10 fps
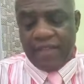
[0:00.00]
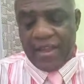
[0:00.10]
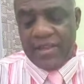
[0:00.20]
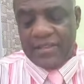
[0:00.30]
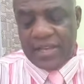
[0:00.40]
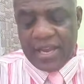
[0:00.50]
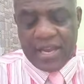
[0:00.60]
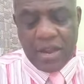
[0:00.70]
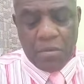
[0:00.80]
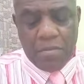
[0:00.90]
things
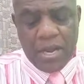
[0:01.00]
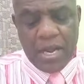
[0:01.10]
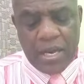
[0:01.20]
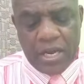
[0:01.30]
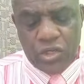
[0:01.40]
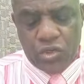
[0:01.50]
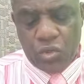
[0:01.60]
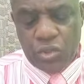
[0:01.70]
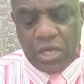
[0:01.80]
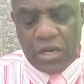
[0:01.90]
again that will make a
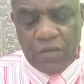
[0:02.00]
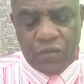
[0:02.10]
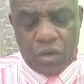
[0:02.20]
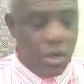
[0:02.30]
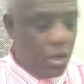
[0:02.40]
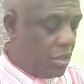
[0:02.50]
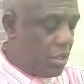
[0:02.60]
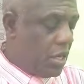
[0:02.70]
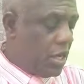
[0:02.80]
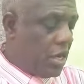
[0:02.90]
true child of God,
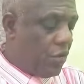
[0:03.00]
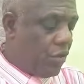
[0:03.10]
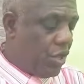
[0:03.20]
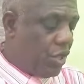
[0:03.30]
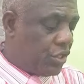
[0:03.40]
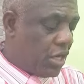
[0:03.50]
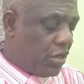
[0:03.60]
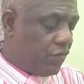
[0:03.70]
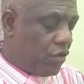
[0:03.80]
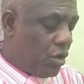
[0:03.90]
a real child
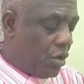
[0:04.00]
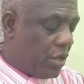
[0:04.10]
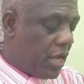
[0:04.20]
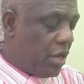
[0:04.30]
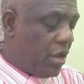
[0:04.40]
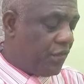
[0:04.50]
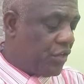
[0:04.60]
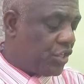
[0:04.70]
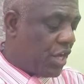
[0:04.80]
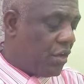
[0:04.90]
of God, a
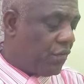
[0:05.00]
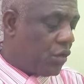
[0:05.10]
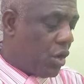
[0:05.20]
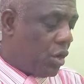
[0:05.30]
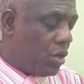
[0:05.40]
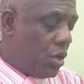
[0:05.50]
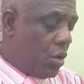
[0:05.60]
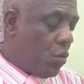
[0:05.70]
loving child of God?